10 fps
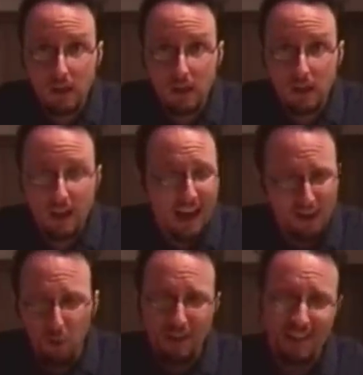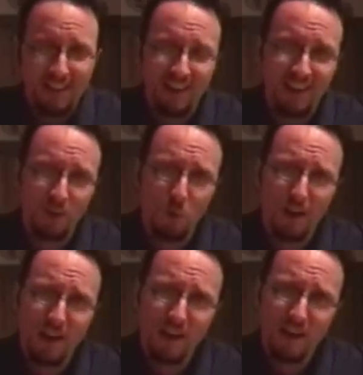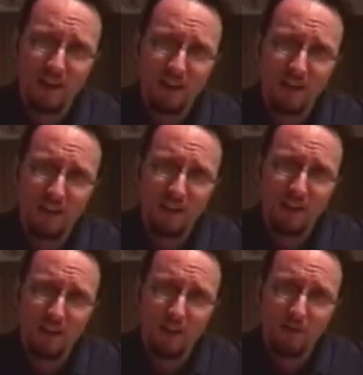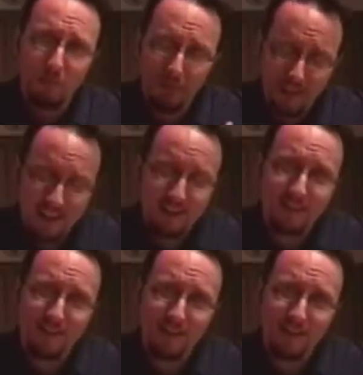Now, I don't want that taken away. Please.